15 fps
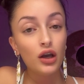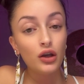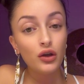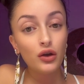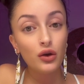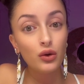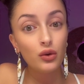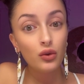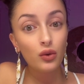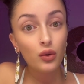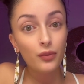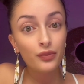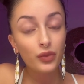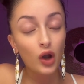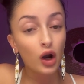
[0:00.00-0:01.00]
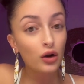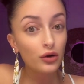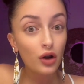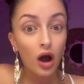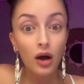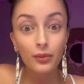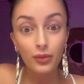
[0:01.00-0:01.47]
you are
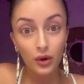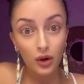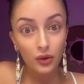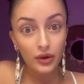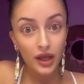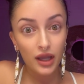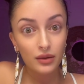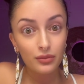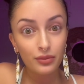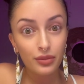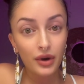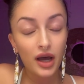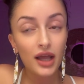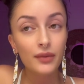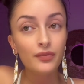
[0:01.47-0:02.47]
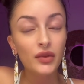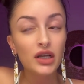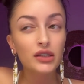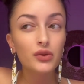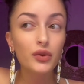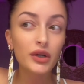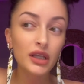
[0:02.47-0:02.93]
not broken, but
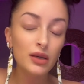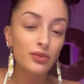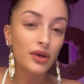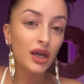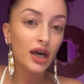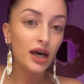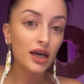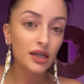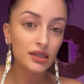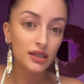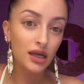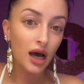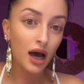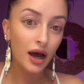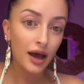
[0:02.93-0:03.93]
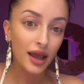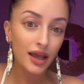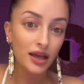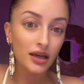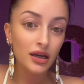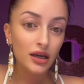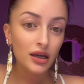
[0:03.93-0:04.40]
it's really because
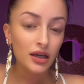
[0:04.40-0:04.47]
I